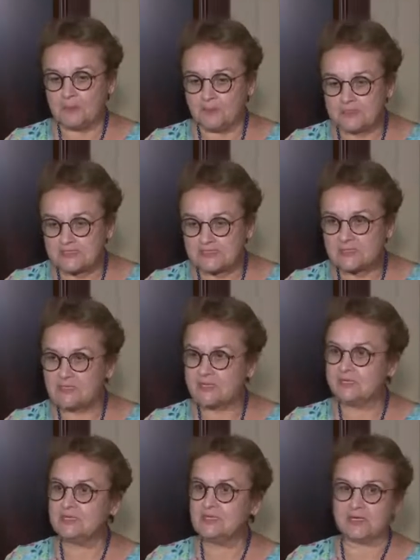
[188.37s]
with the
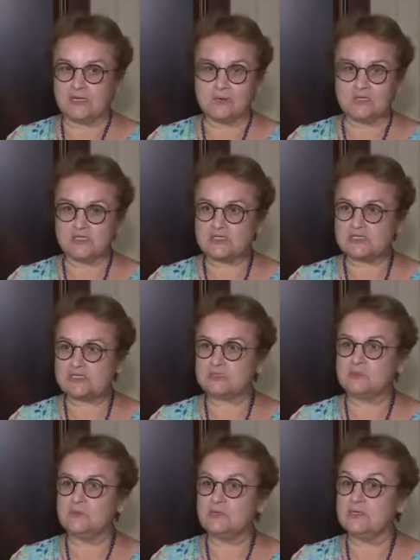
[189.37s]
country which is
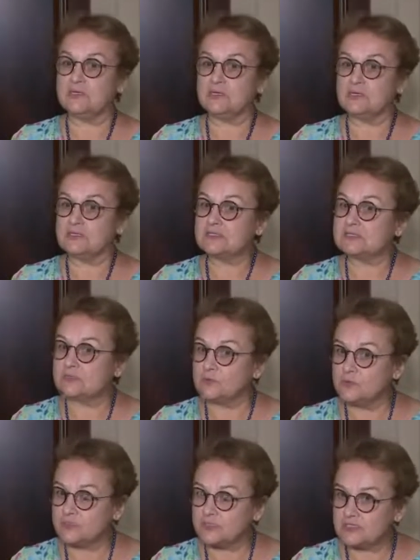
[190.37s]
uh,
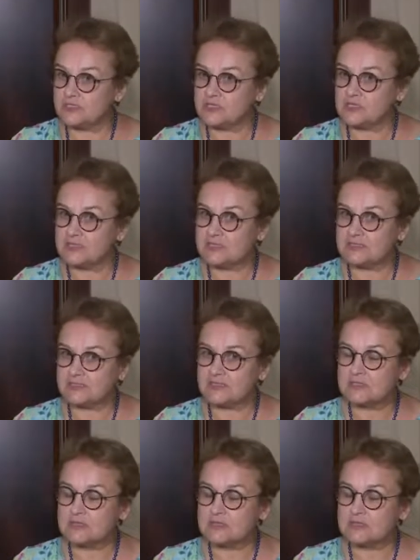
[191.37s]
which uh, is